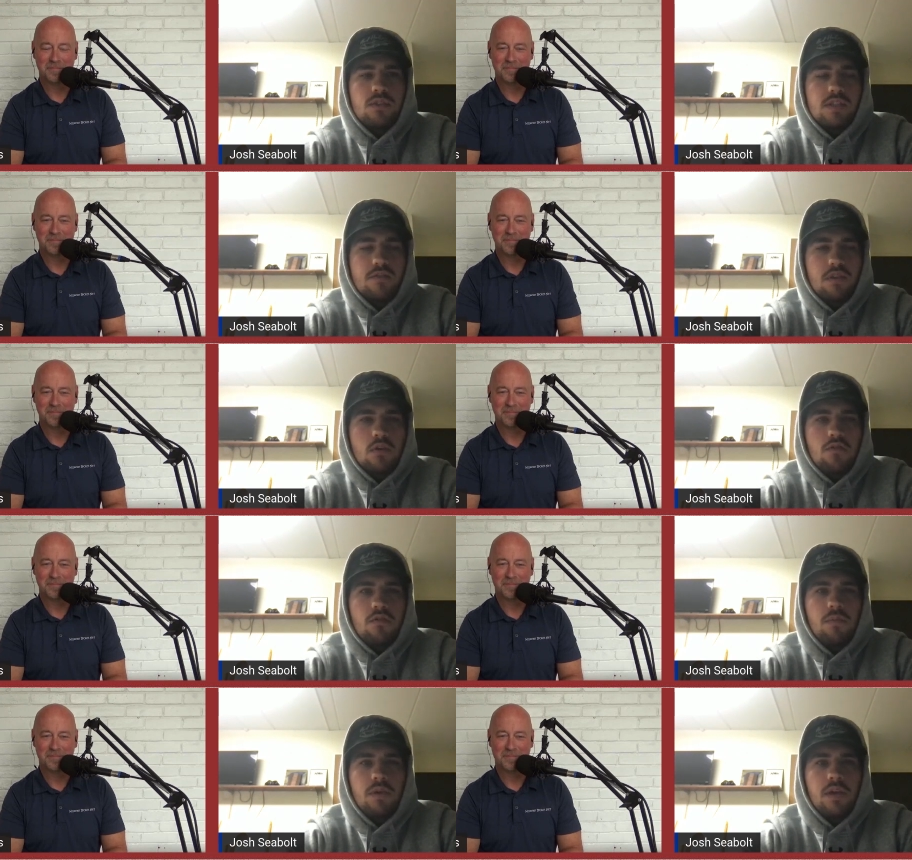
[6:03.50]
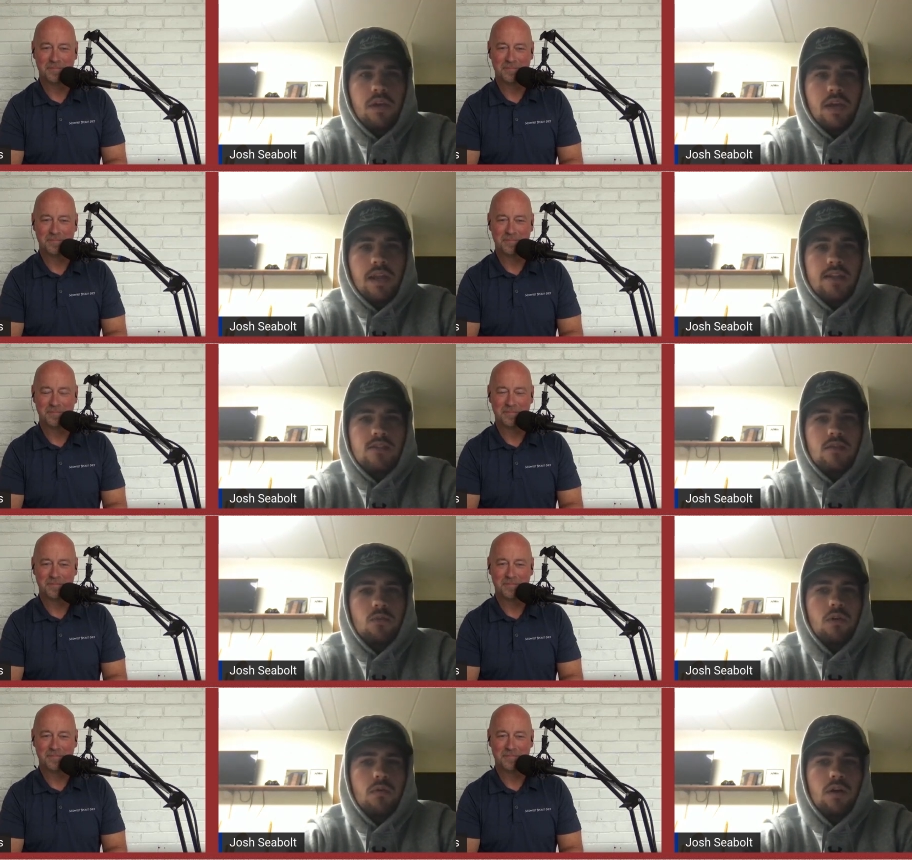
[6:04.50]
Speaker 1: was difficult for me, and that's
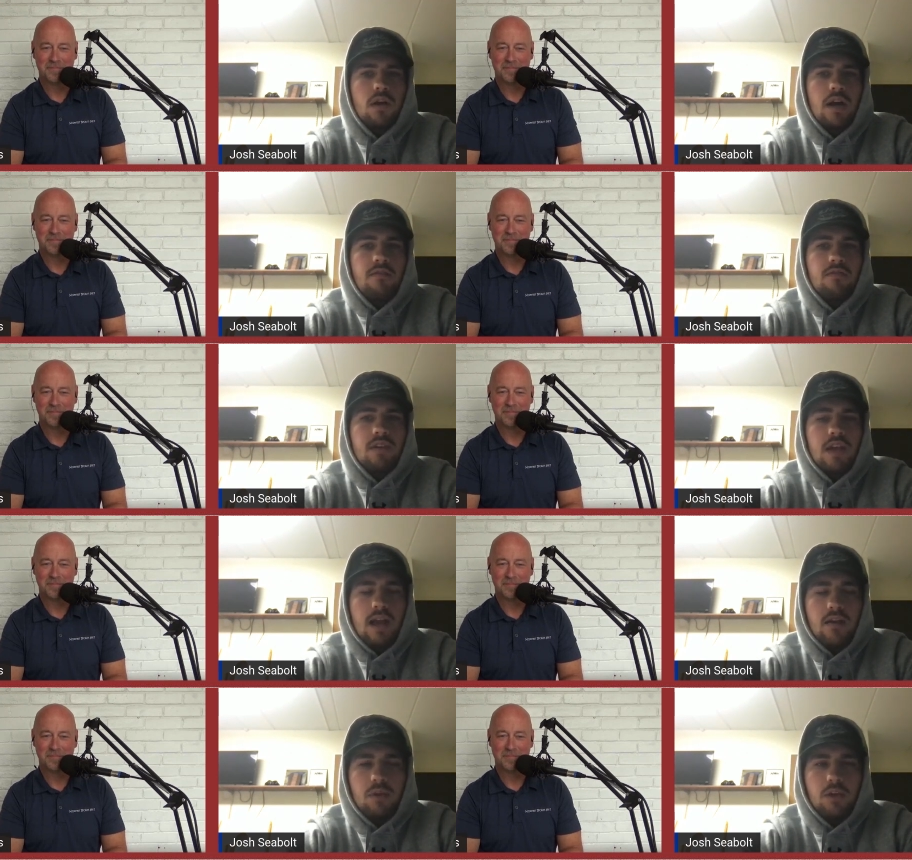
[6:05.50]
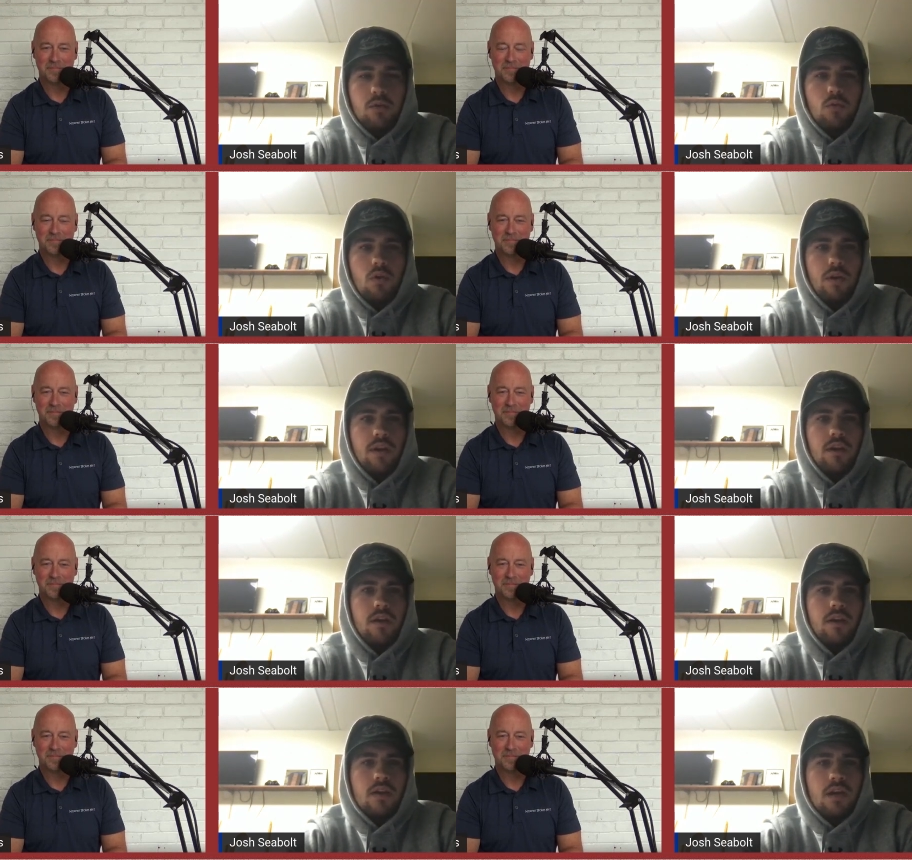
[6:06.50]
somewhere where I've kind of been growing.
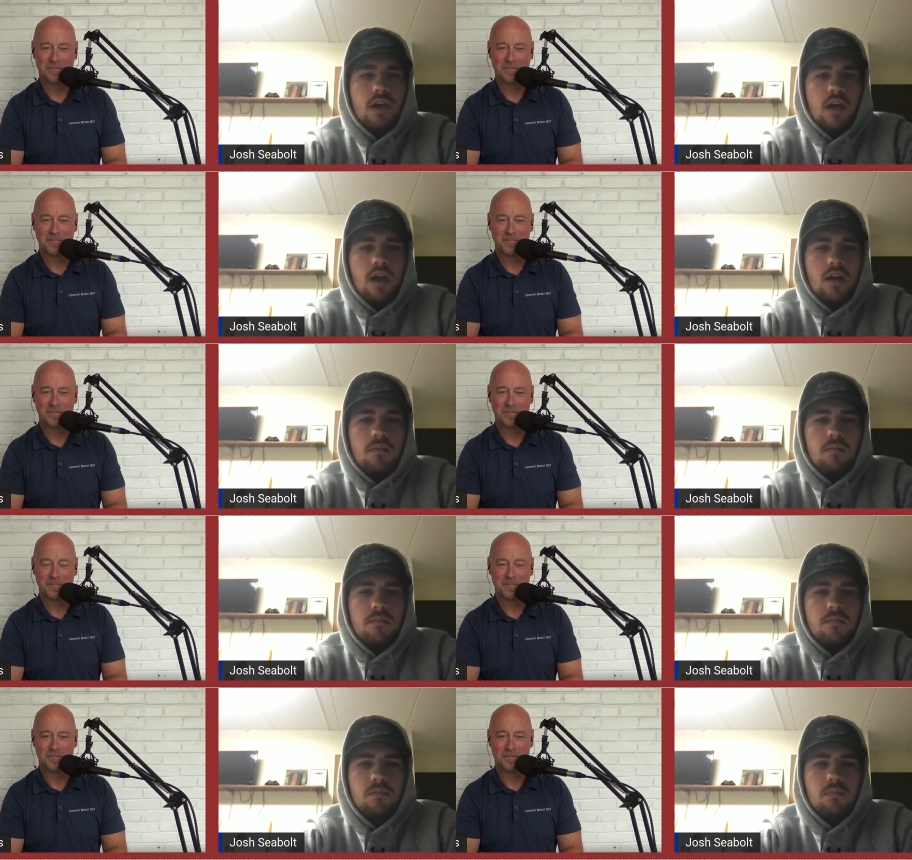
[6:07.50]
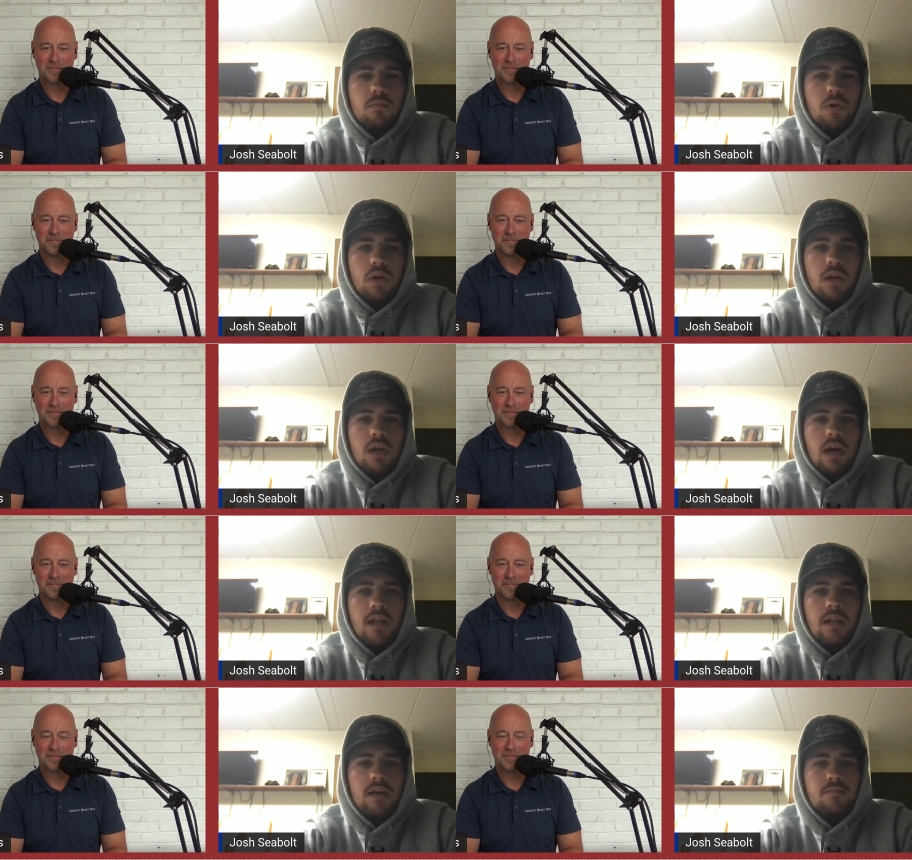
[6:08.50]
Um, but
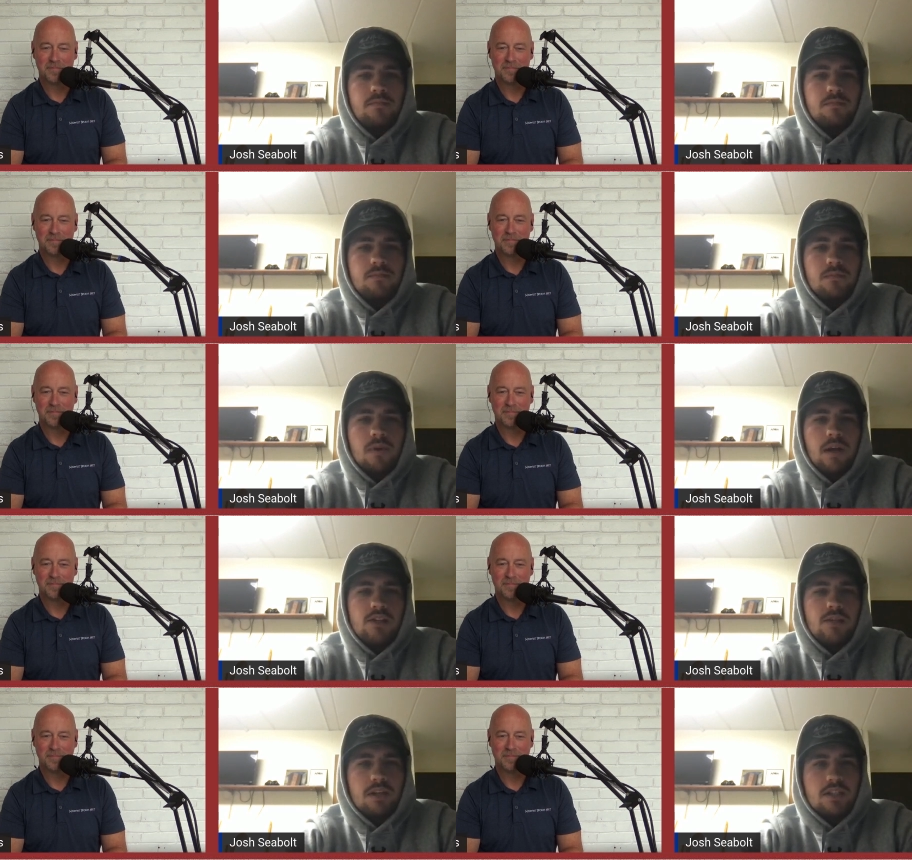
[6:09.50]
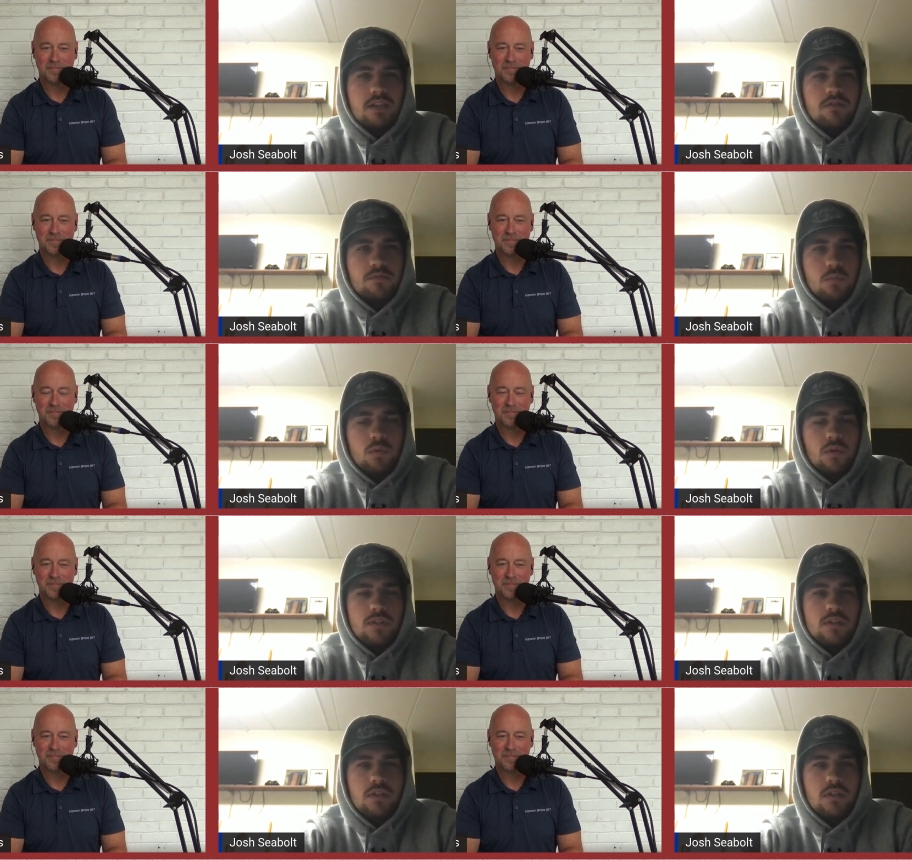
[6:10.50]
I, I I see myself more
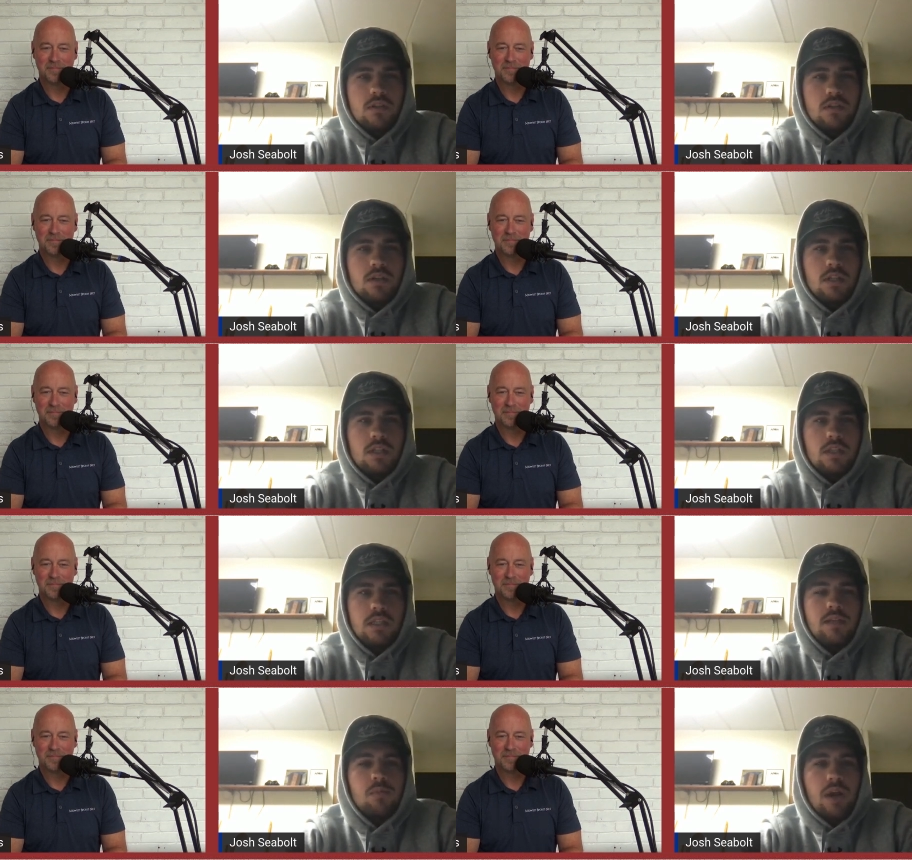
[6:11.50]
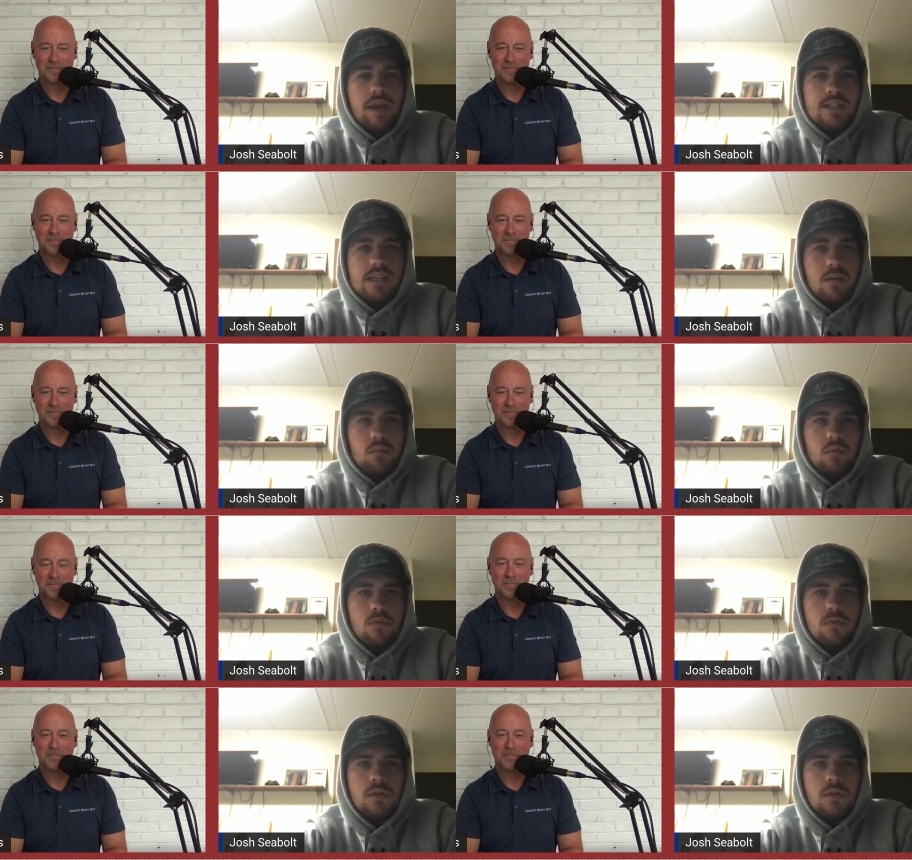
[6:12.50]
as a lead by example